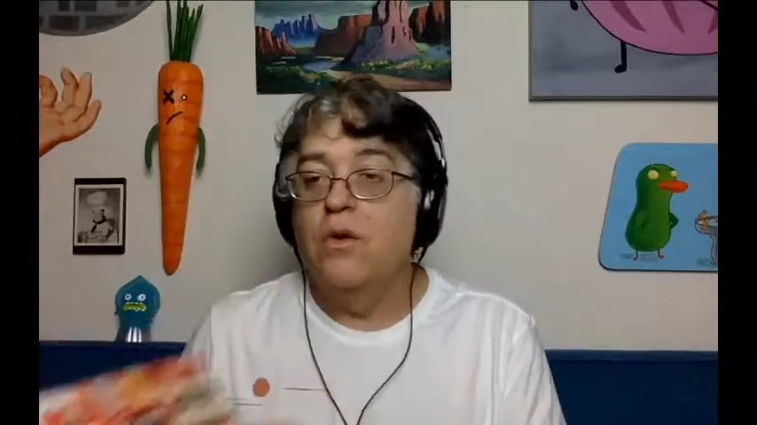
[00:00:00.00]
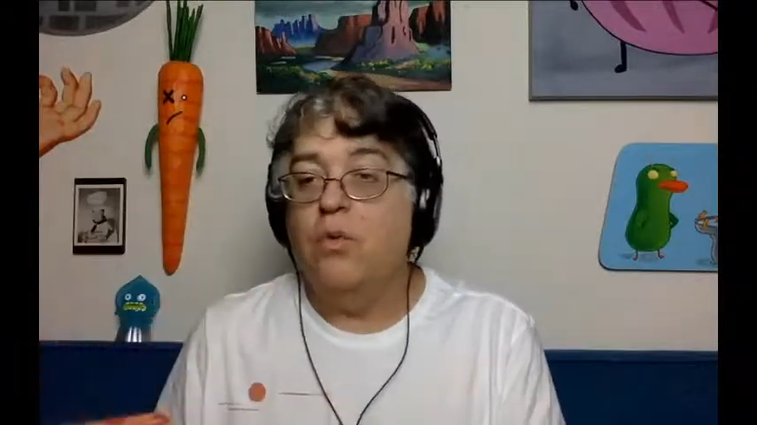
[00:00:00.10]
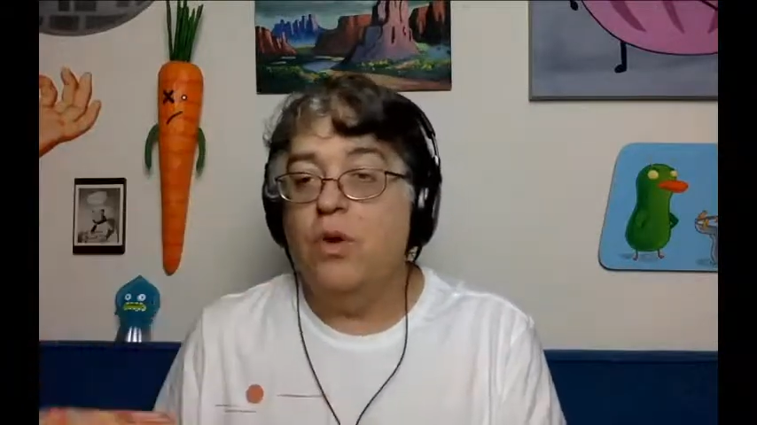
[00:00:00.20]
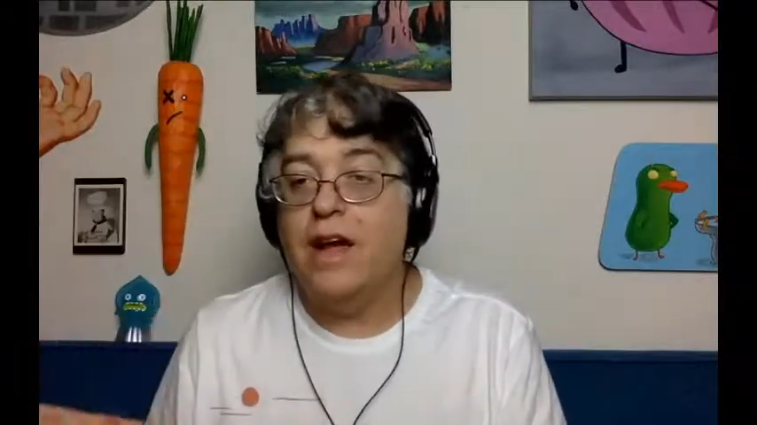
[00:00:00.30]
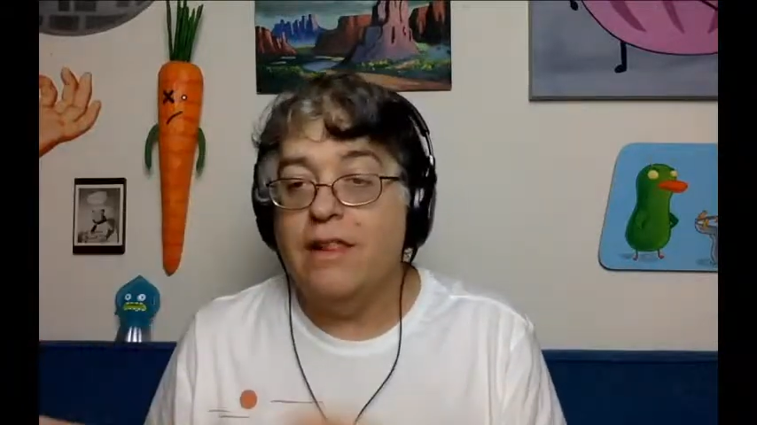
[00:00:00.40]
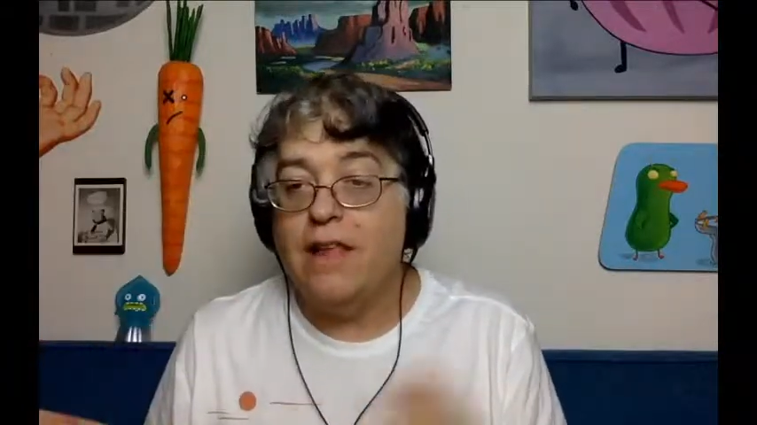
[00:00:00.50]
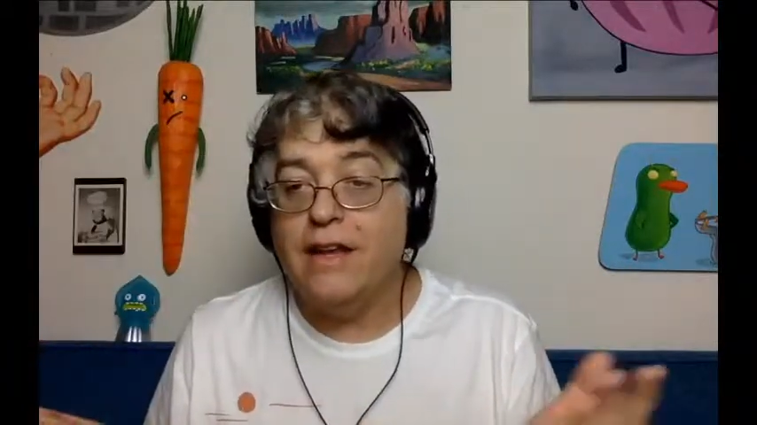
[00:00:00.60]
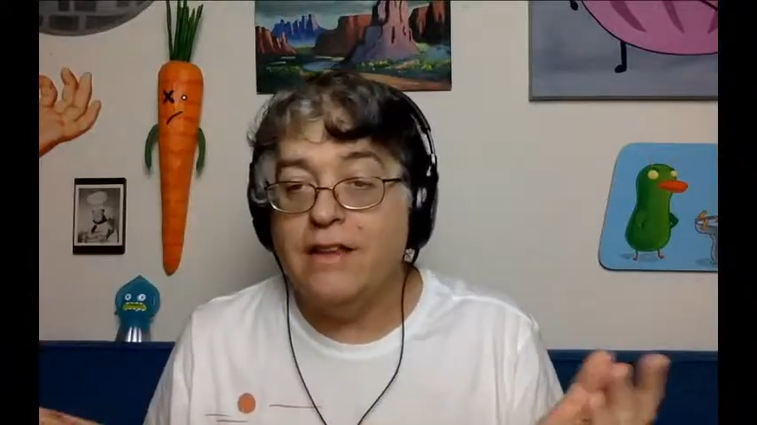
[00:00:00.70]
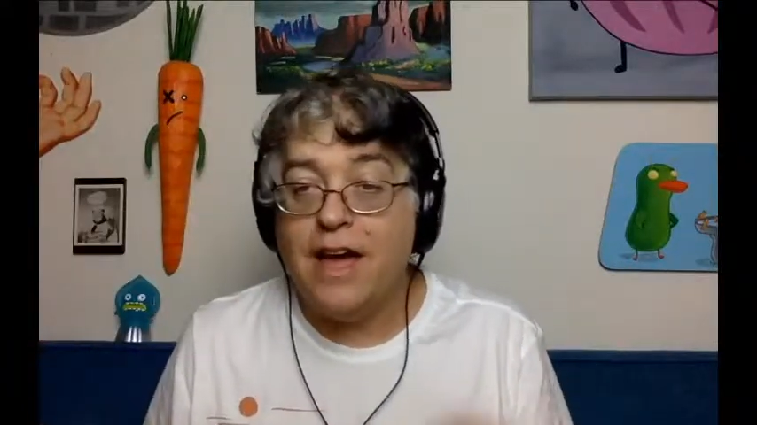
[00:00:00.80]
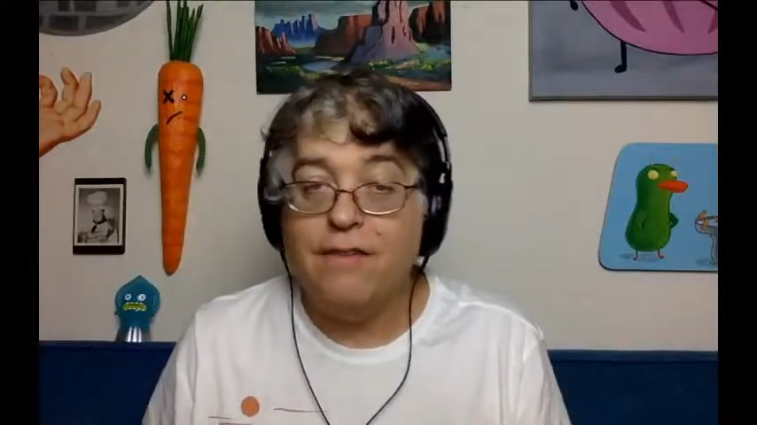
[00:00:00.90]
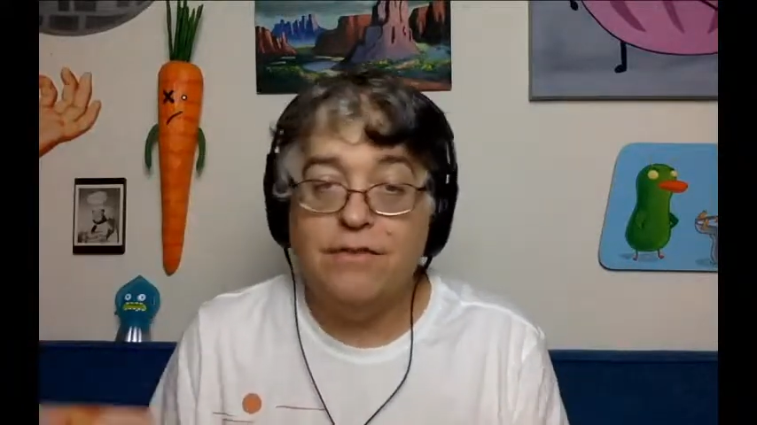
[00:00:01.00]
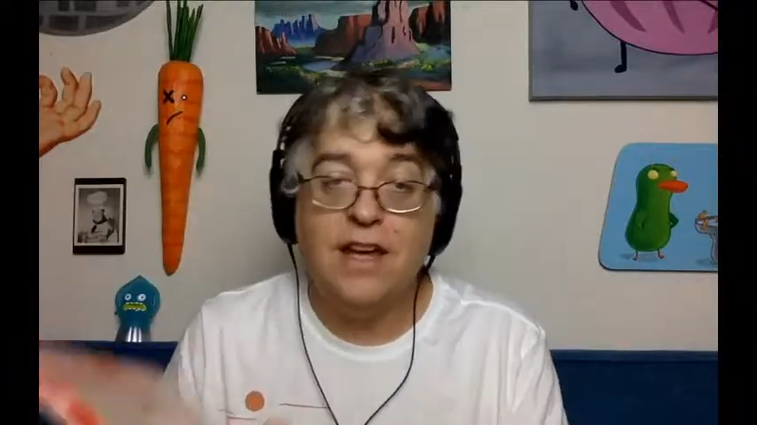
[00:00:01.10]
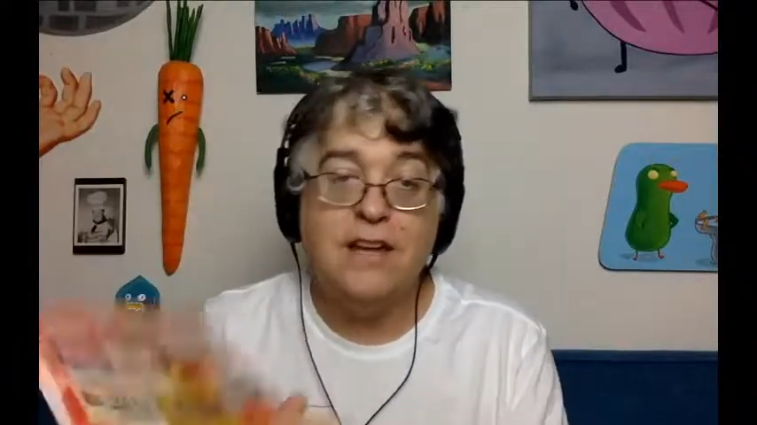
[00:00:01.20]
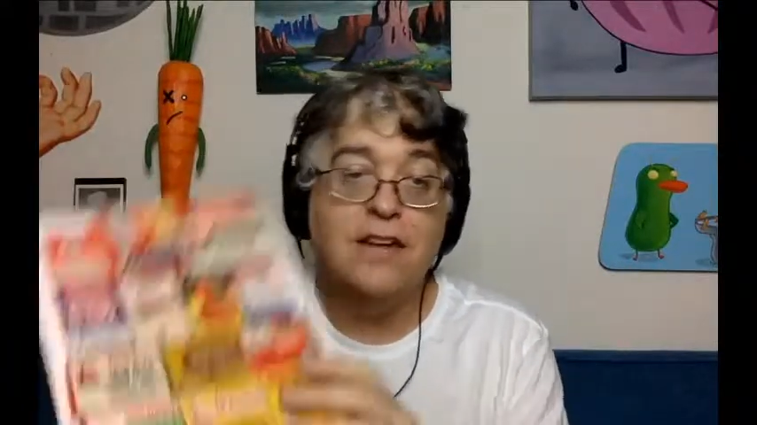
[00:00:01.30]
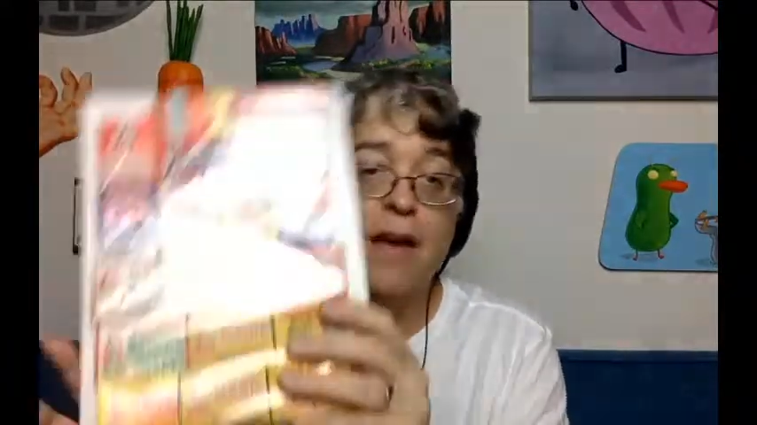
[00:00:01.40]
Would I like to have
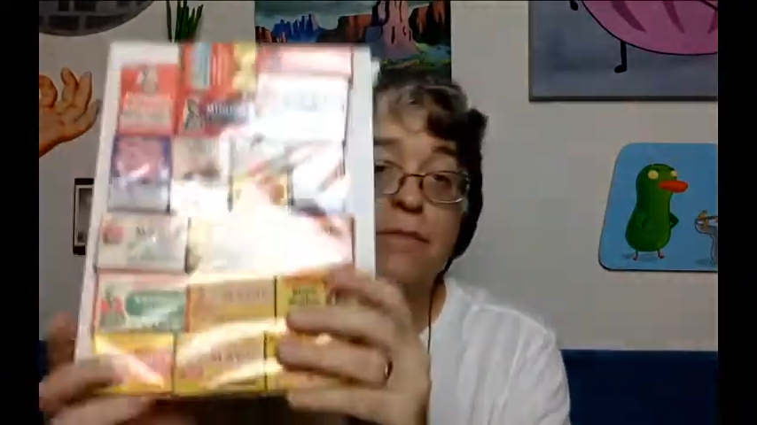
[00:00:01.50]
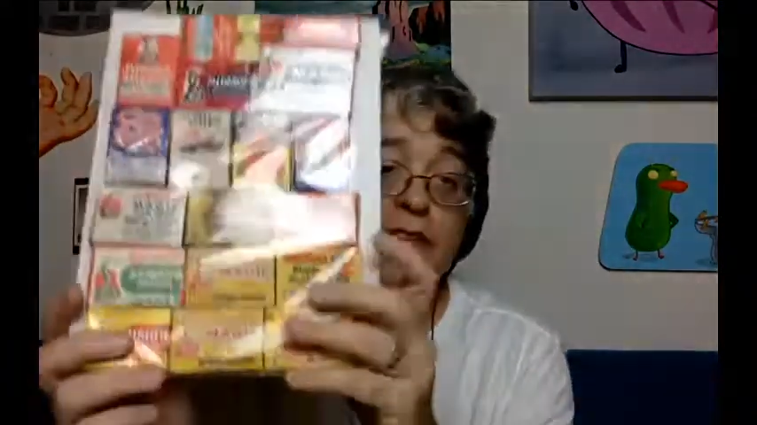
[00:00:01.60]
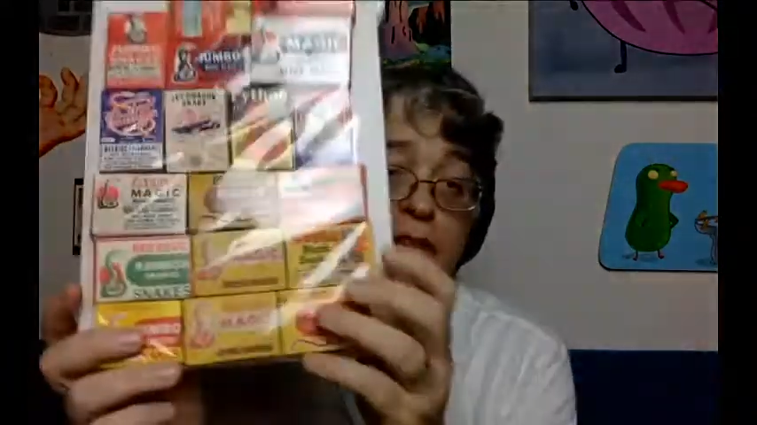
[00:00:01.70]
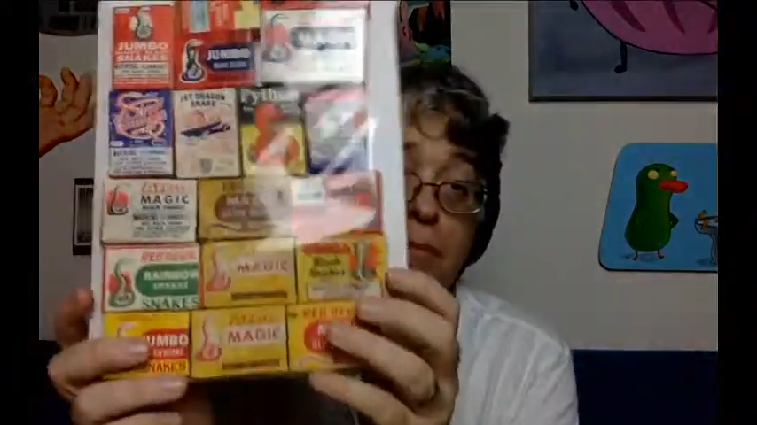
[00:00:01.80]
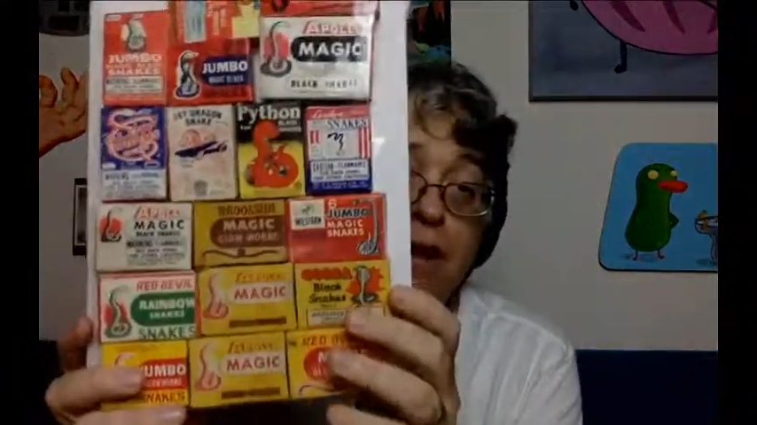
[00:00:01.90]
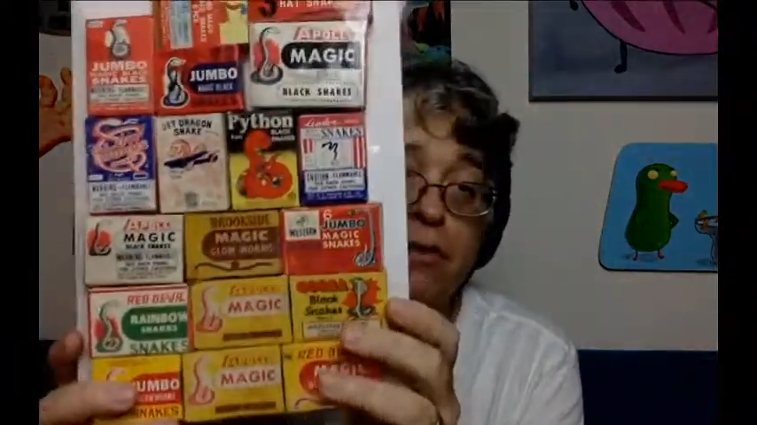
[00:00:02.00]
10 times this amount?